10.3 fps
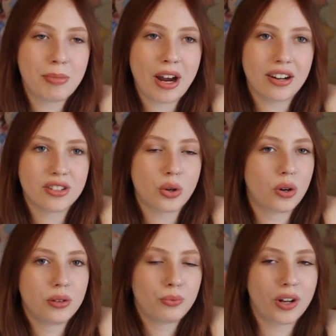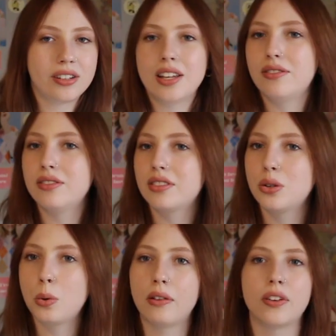parents or relatives,
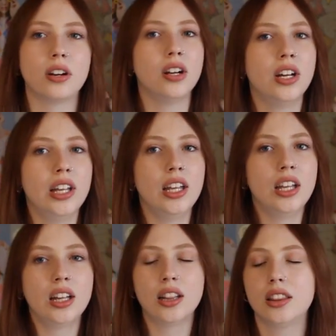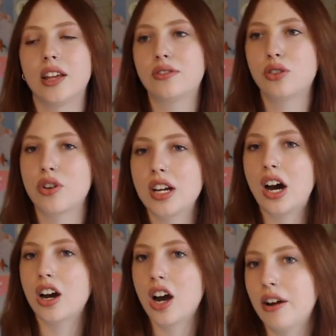whoever loves to drink
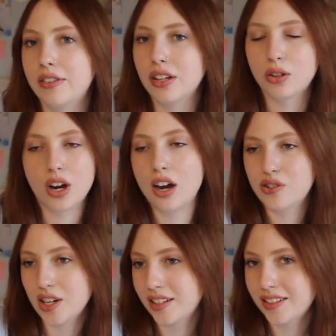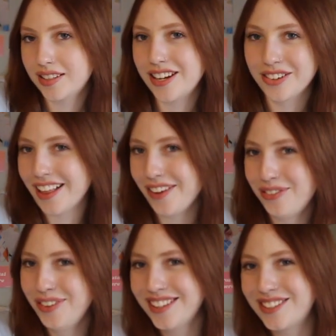hot coffee or hot drinks in your life.